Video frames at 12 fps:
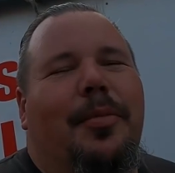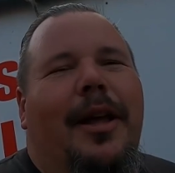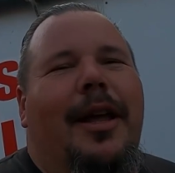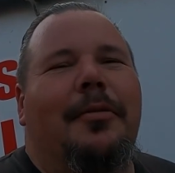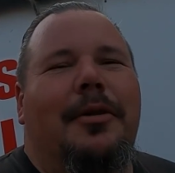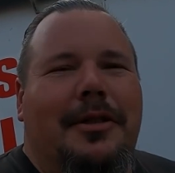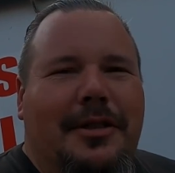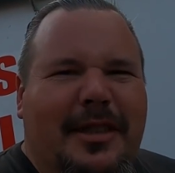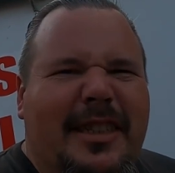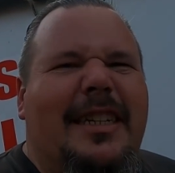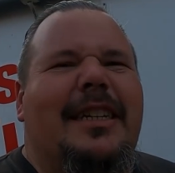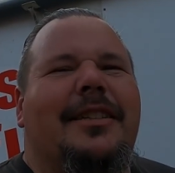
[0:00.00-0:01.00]
plan was just
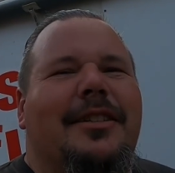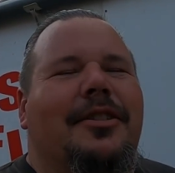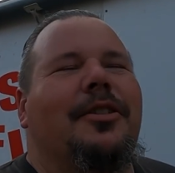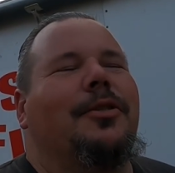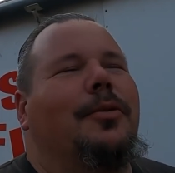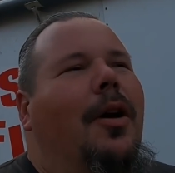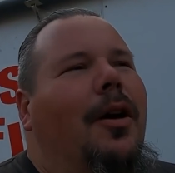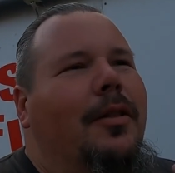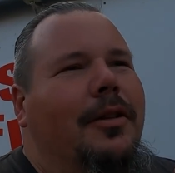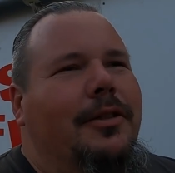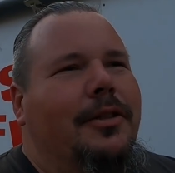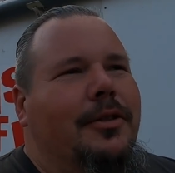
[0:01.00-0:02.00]
to ease into the
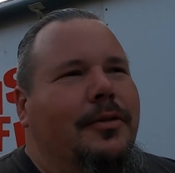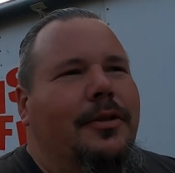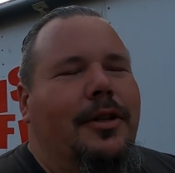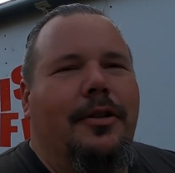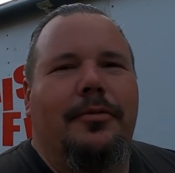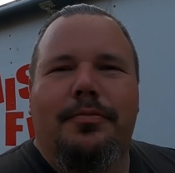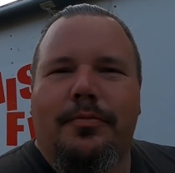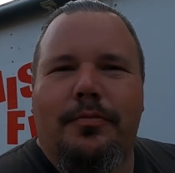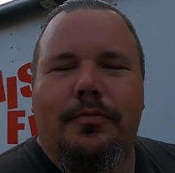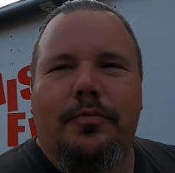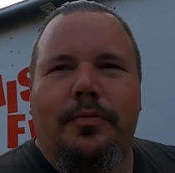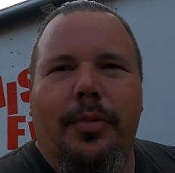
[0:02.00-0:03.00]
throttle and just, you know,
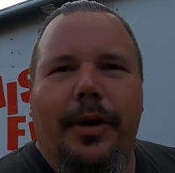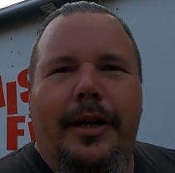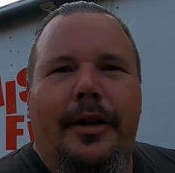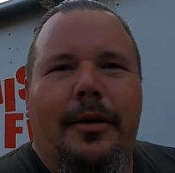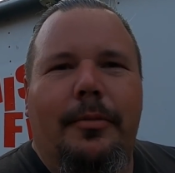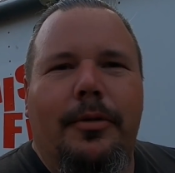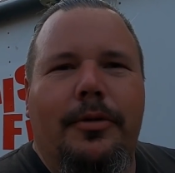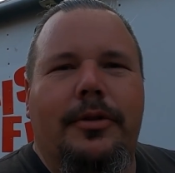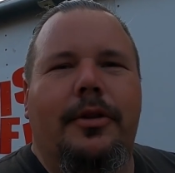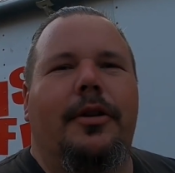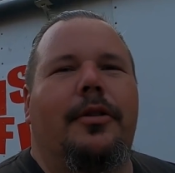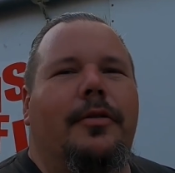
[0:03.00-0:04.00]
bring it up real
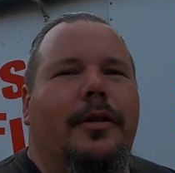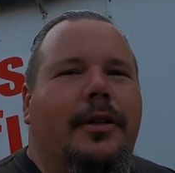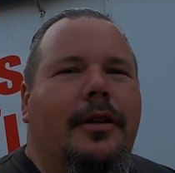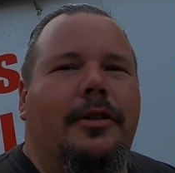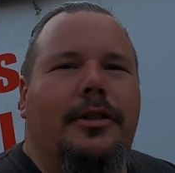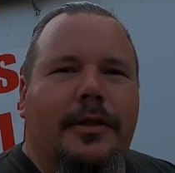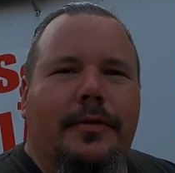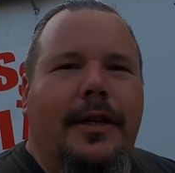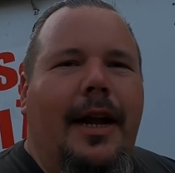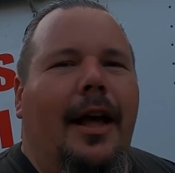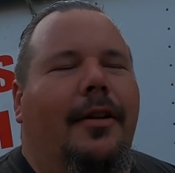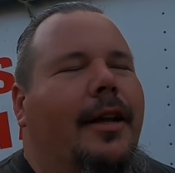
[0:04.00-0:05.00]
slow and shift it
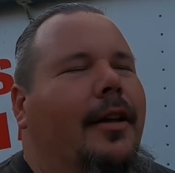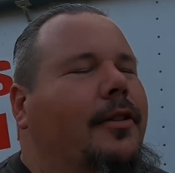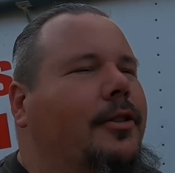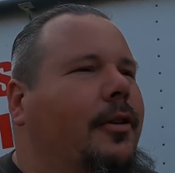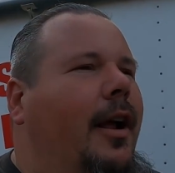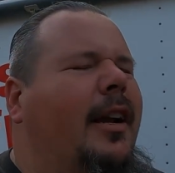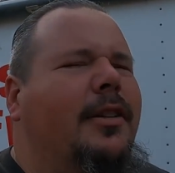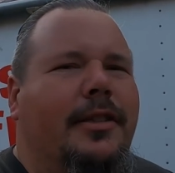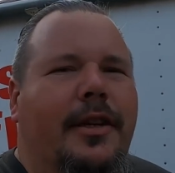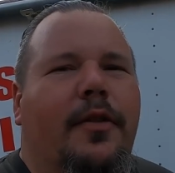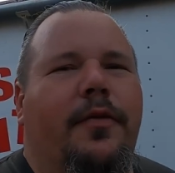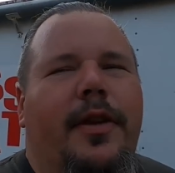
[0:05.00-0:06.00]
out down the track and
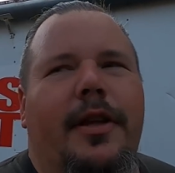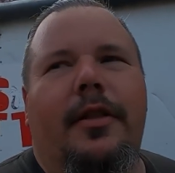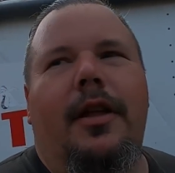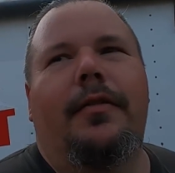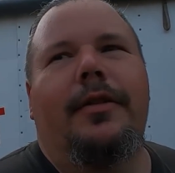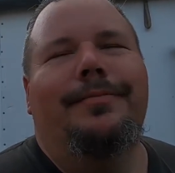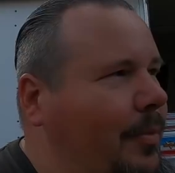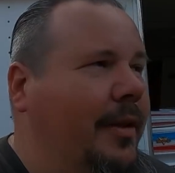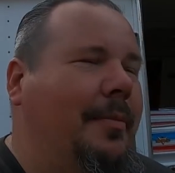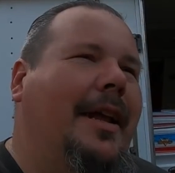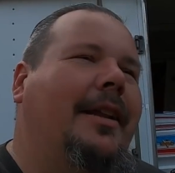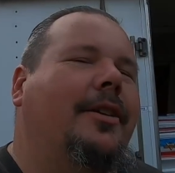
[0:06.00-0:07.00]
just get a feel of it.
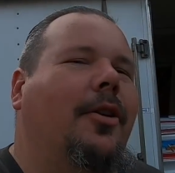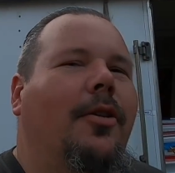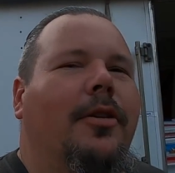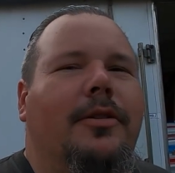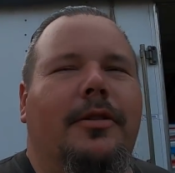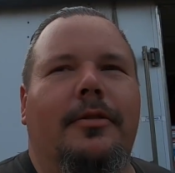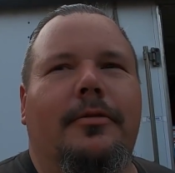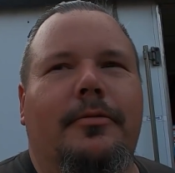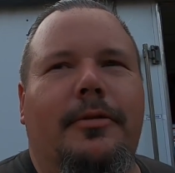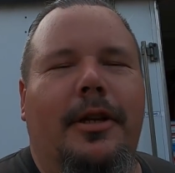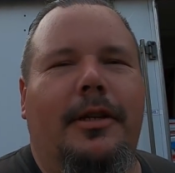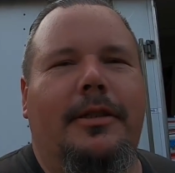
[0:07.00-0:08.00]
But man, the car is so
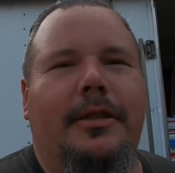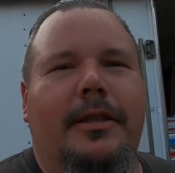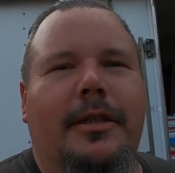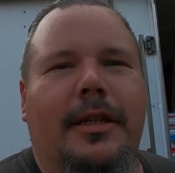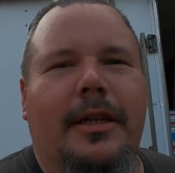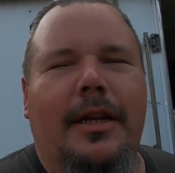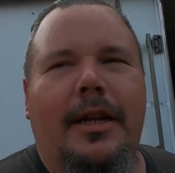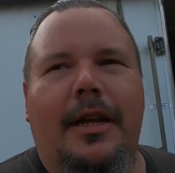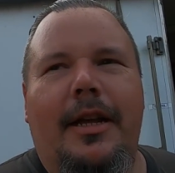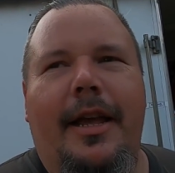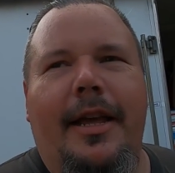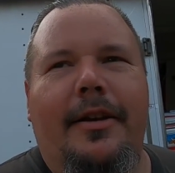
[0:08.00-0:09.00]
touchy
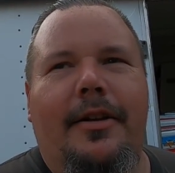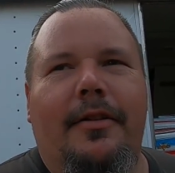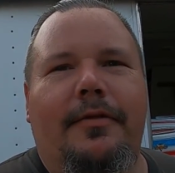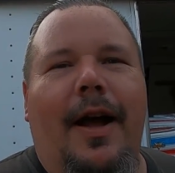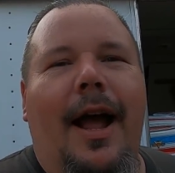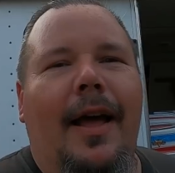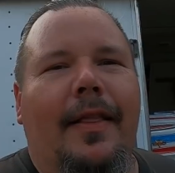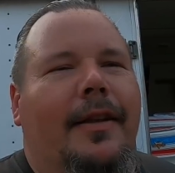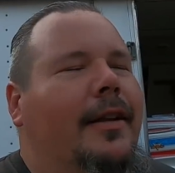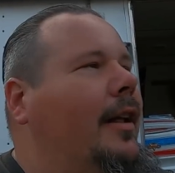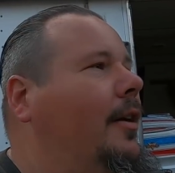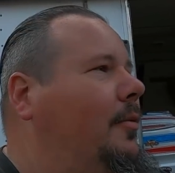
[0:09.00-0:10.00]
and
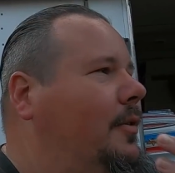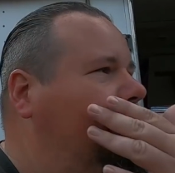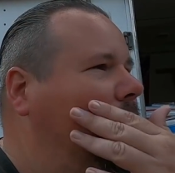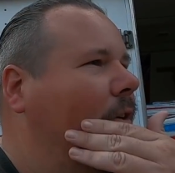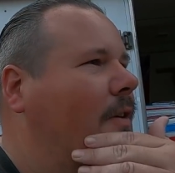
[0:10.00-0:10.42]
violent, that was